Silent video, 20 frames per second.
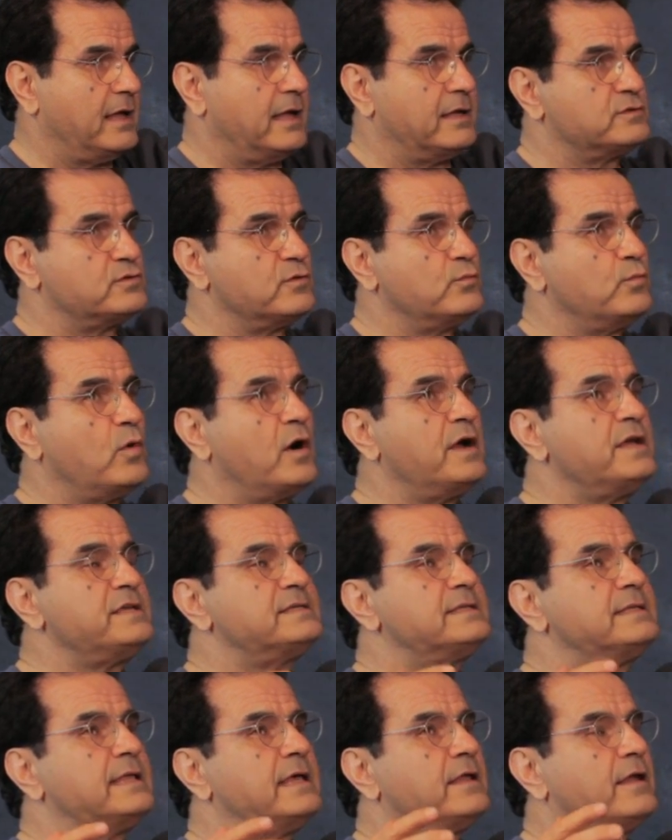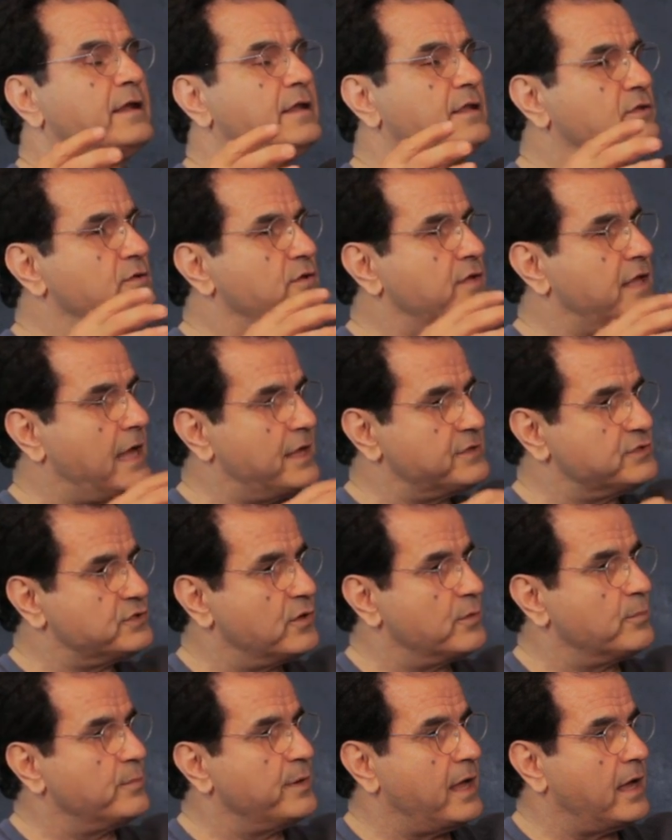So why is it that I need to catch
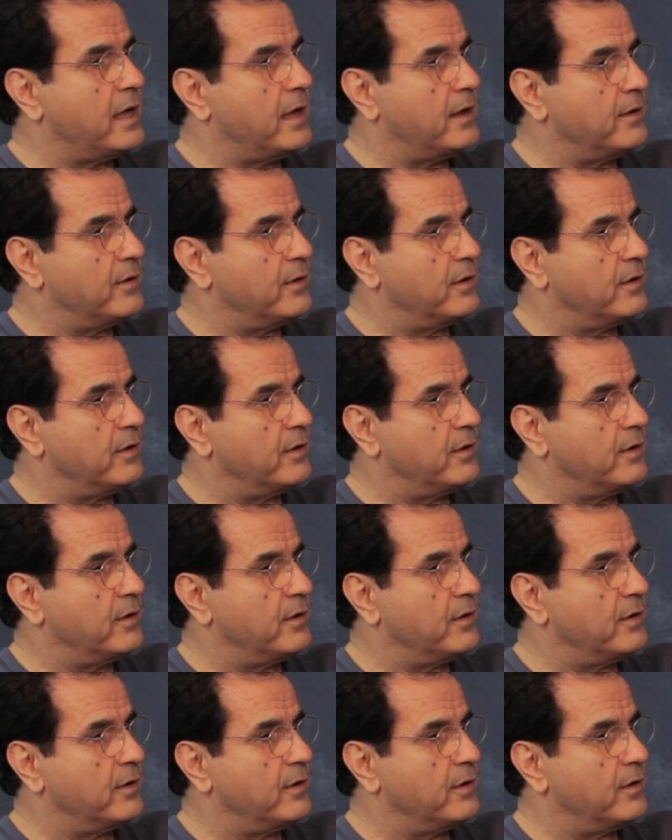up now?